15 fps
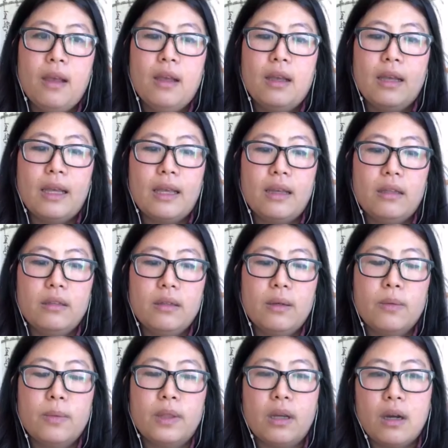And
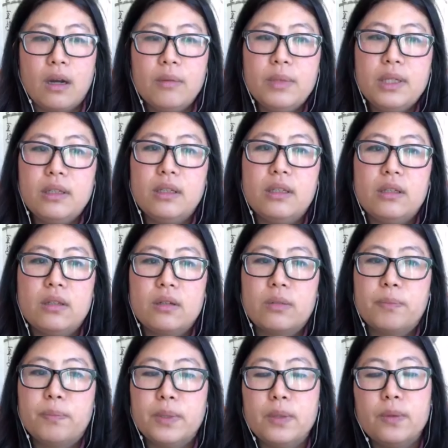with Harmony, you're
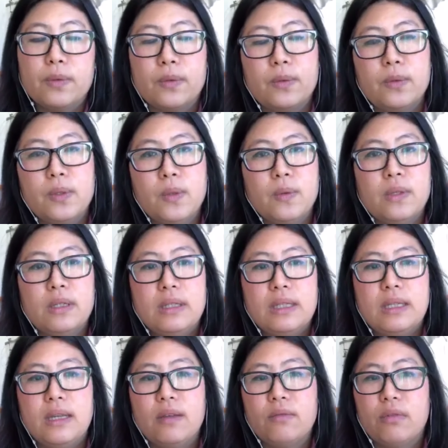built through
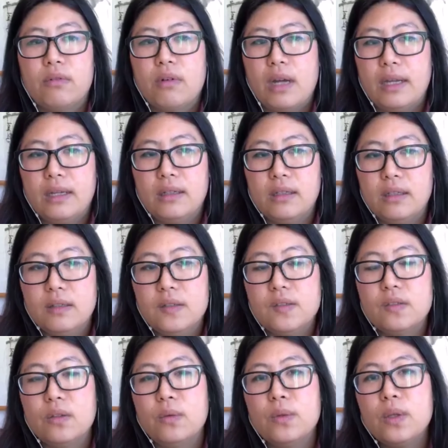unity and variety.
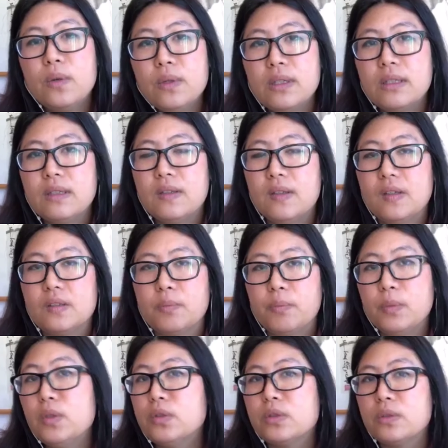So unity is
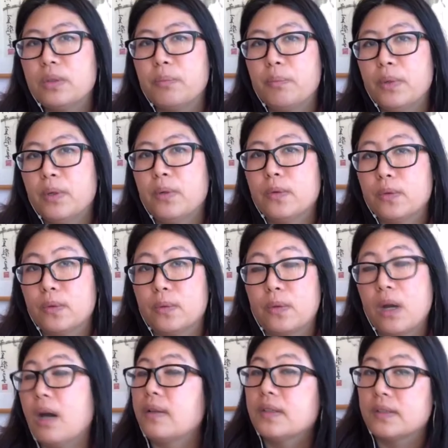usually built through
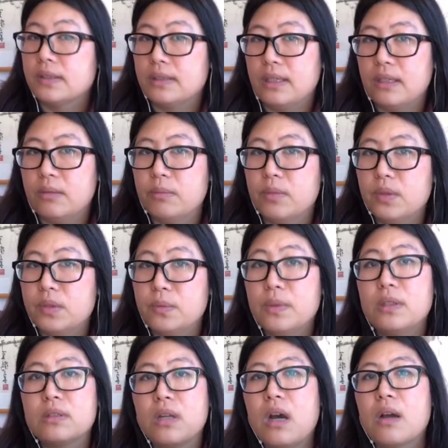color scheme, which we're
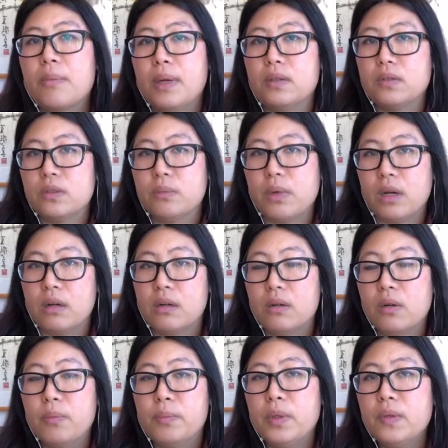going to talk about
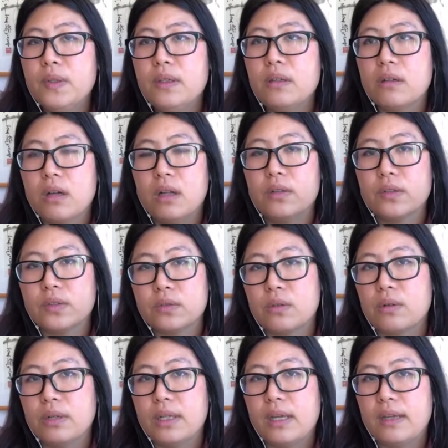tomorrow. Building a color
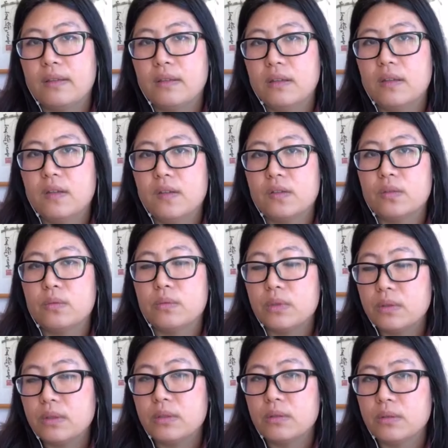story, I think, is a
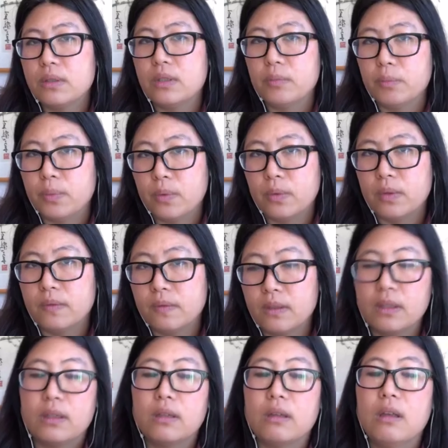really, really important
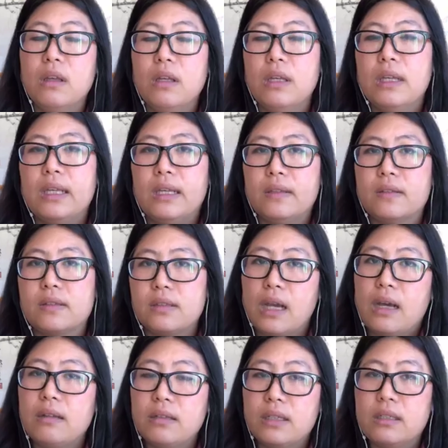thing in
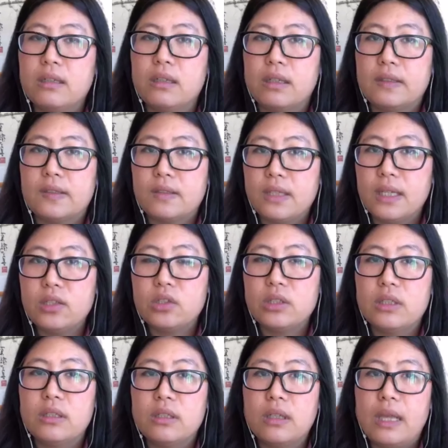styling and
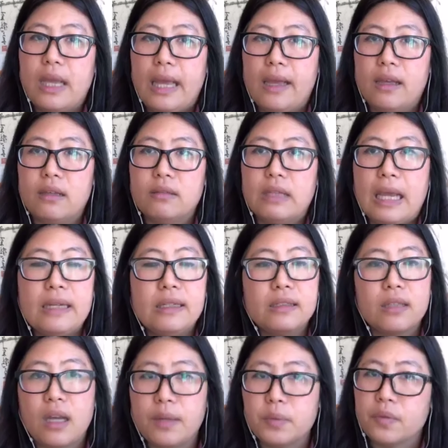staging and any
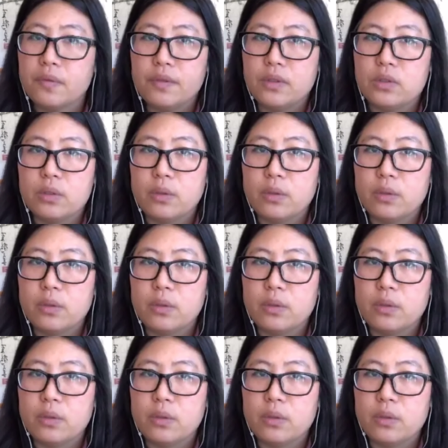types of visual